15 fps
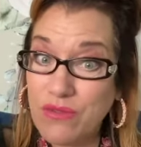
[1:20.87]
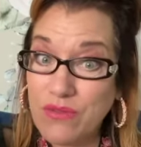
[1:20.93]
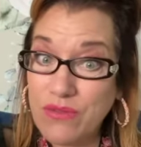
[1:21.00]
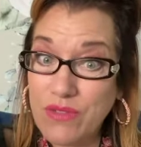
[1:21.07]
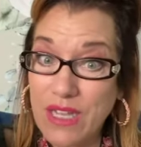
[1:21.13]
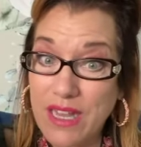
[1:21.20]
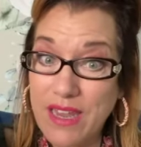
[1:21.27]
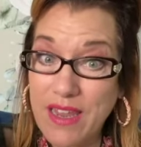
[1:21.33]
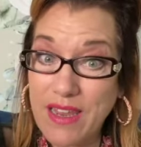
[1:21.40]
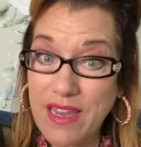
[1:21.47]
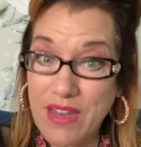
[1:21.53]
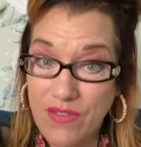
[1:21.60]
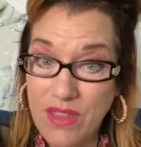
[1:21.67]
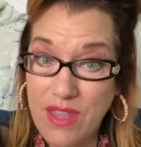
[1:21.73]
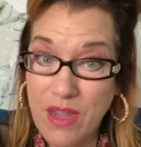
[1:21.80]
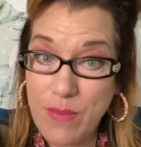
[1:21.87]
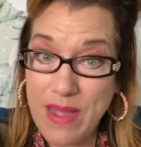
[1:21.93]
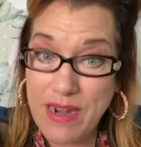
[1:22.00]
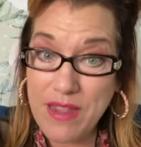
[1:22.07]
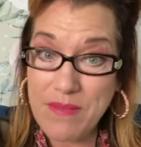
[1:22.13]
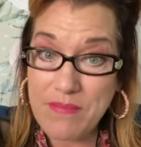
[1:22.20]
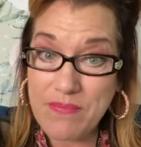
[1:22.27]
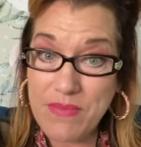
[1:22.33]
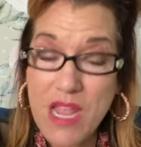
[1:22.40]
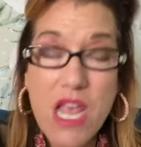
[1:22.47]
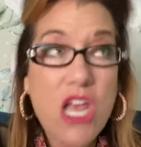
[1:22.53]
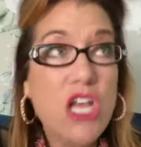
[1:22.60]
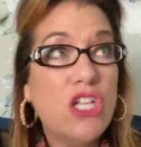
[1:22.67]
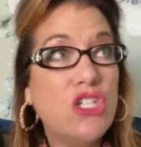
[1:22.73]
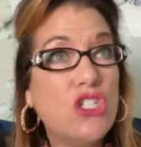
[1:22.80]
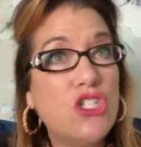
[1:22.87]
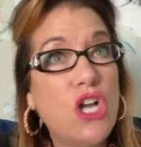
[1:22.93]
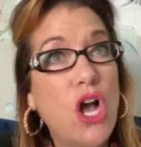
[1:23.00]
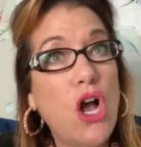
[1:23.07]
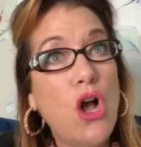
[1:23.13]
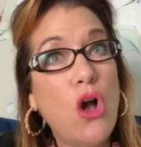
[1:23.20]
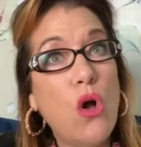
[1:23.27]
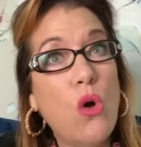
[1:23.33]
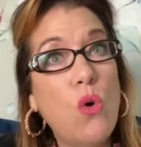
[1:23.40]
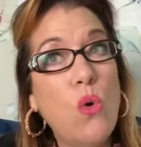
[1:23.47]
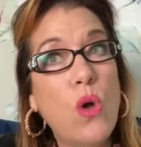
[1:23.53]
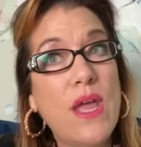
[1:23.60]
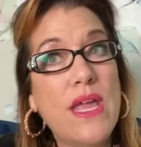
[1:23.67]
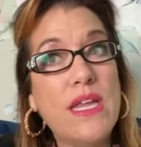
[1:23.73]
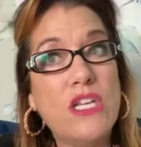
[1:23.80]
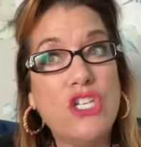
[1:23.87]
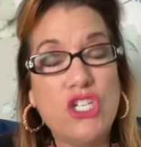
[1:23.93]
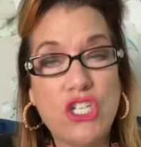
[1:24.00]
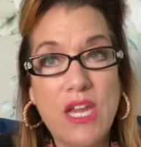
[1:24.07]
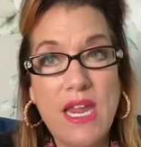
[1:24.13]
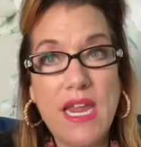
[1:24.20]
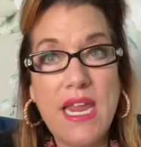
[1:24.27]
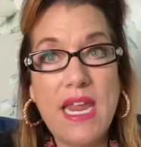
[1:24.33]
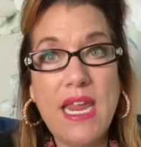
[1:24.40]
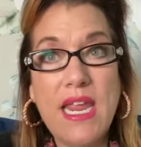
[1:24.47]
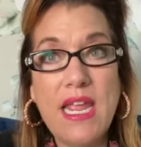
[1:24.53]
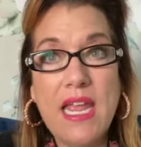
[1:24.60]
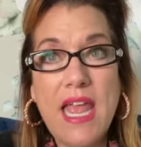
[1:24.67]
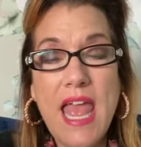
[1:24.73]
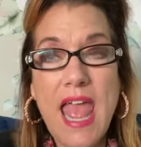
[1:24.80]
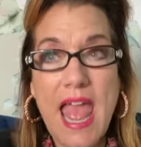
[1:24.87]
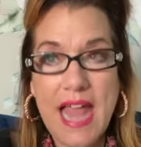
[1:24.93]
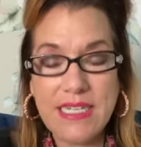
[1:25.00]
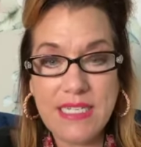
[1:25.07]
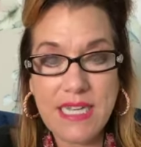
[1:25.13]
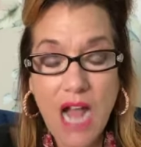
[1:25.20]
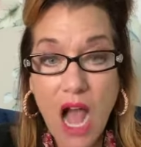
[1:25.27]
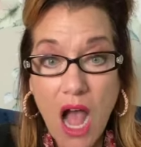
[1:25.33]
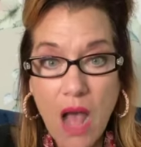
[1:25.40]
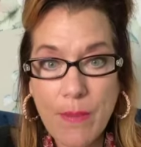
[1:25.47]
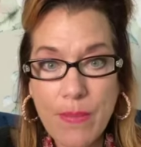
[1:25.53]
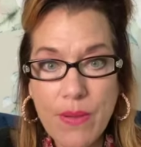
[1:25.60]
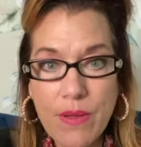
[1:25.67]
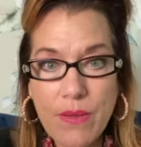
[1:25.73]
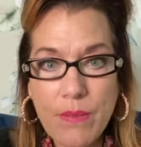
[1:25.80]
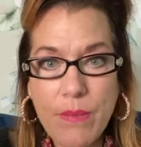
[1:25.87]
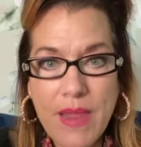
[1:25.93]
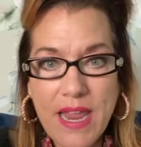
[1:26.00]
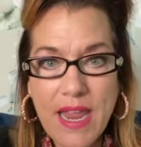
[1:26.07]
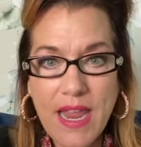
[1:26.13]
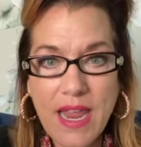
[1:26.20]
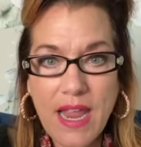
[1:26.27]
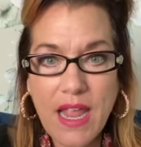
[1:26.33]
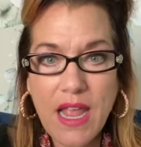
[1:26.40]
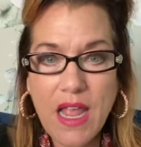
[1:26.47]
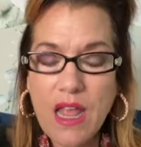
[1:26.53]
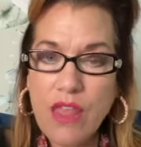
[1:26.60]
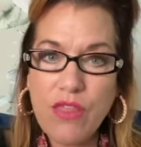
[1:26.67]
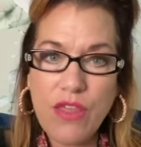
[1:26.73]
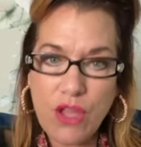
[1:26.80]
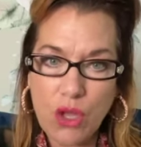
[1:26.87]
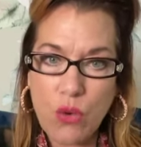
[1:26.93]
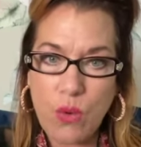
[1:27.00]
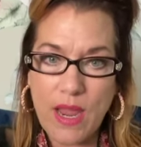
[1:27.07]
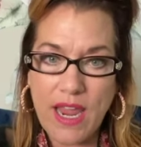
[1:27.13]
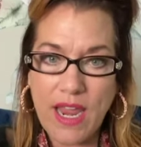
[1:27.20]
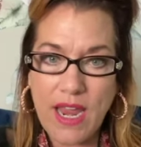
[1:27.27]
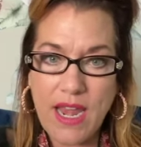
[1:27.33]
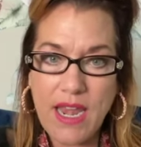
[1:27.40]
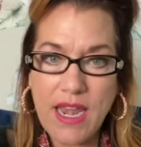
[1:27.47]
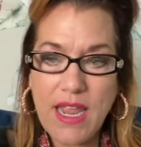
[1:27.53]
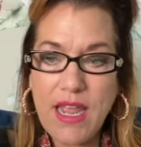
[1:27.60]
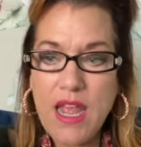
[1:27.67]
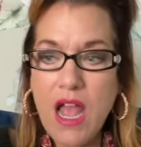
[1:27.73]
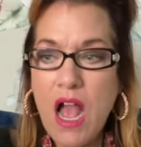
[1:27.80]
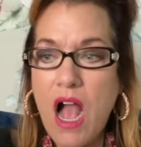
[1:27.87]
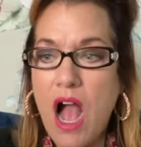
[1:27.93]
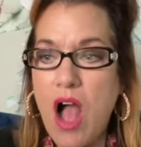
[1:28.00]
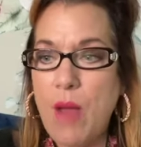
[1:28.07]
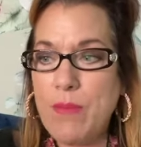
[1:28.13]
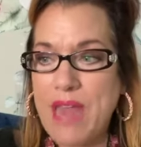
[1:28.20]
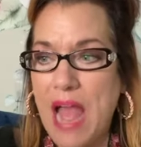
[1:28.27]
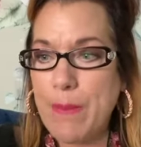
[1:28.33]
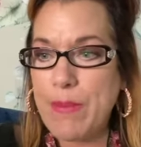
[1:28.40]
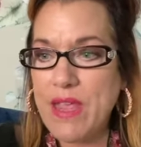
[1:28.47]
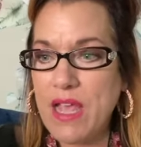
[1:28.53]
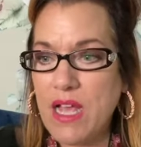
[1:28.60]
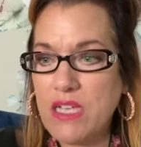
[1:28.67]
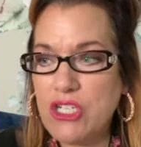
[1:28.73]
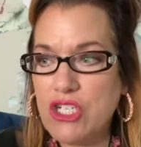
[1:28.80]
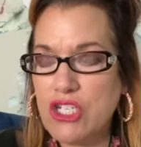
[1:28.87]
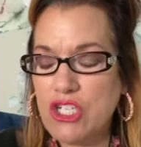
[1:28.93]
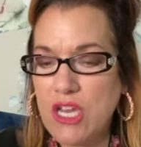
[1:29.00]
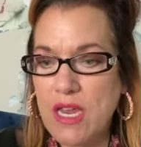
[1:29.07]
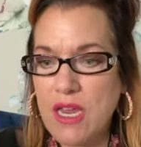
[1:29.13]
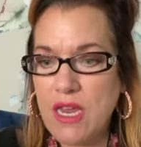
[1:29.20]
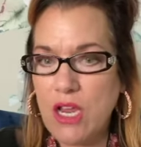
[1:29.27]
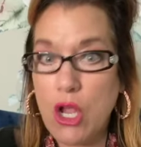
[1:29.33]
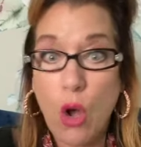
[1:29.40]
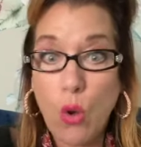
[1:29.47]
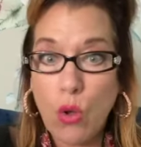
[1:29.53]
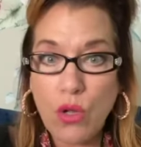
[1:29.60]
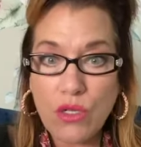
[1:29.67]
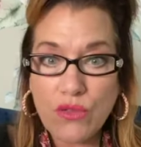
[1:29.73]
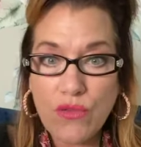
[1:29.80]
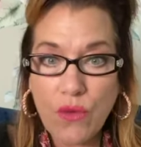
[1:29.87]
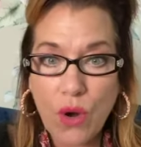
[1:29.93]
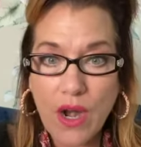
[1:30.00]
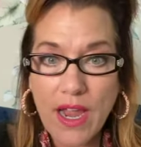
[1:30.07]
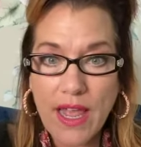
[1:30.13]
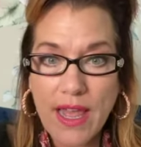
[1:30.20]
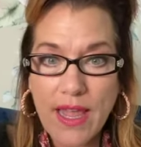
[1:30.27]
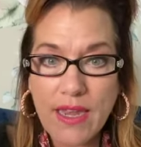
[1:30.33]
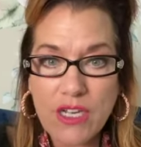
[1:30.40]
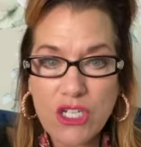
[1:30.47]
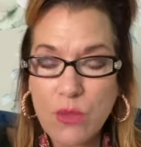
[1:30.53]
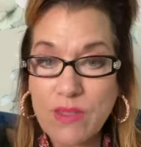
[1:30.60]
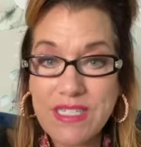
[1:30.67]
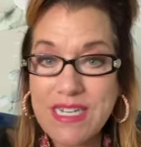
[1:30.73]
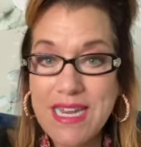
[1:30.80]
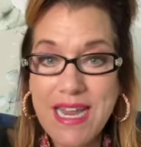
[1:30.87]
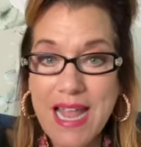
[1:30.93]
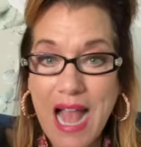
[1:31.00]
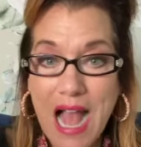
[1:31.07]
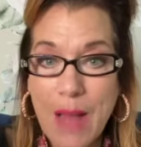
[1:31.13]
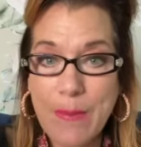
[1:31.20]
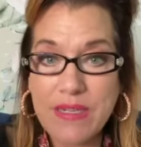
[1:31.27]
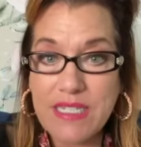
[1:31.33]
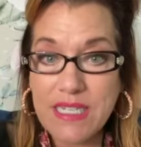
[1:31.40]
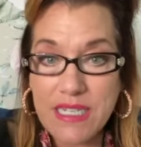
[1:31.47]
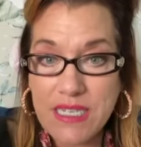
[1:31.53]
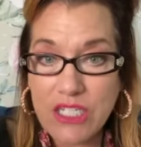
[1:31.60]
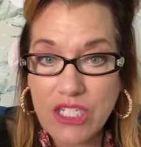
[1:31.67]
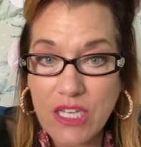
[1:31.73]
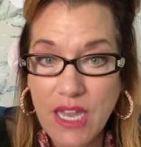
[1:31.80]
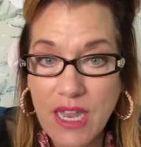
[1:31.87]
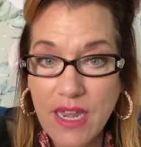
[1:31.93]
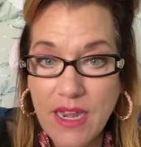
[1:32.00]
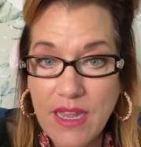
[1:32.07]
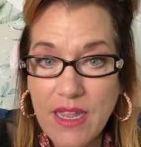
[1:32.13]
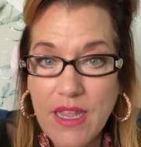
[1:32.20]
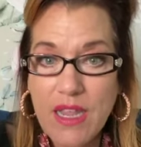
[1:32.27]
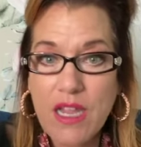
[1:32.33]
Really, if you think about it. So she ended up being the queen, not because she goaled for it. She wasn't in competition.